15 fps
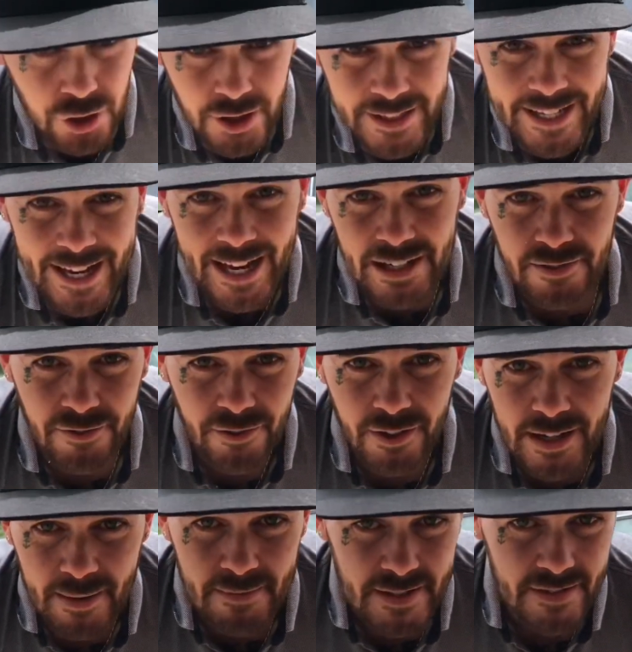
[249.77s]
get 8-foot
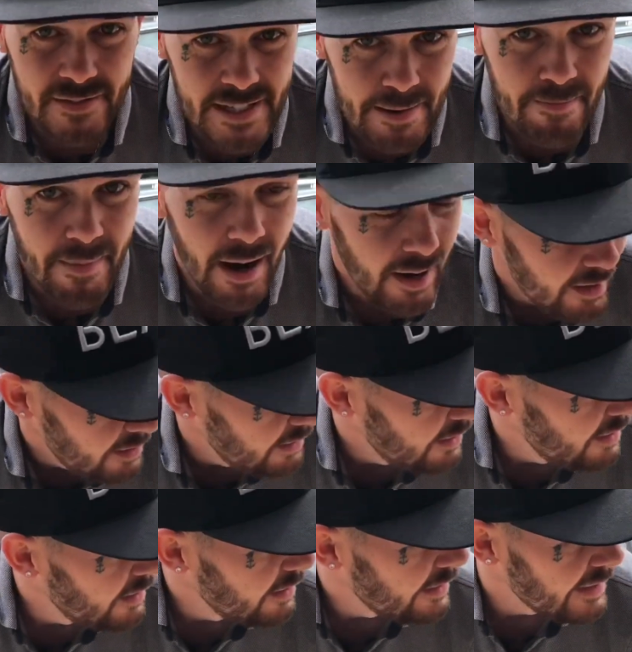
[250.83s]
lengths of timber
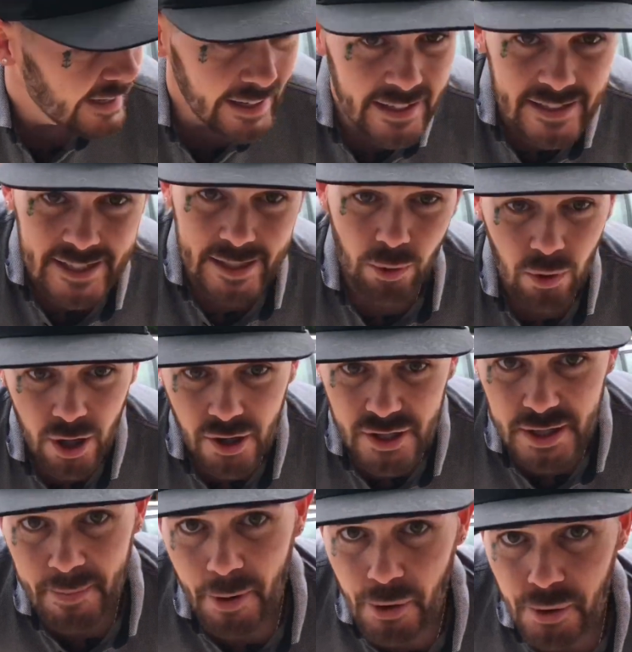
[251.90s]
in it and still close
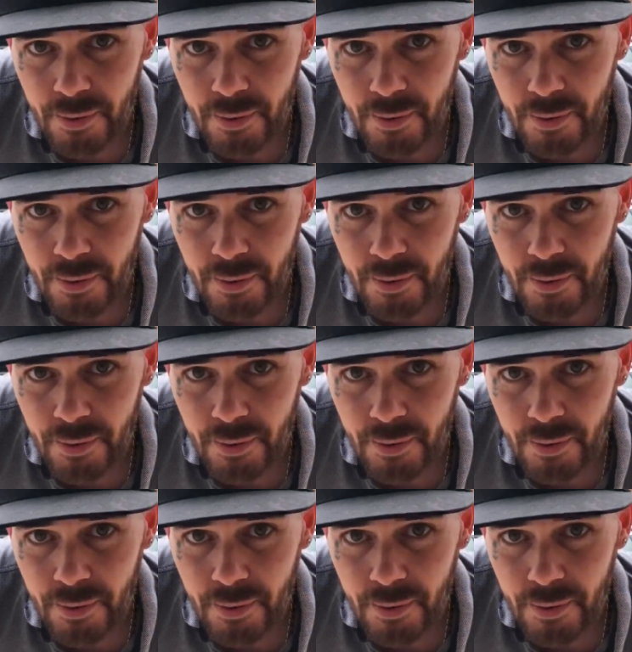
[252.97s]
the boot.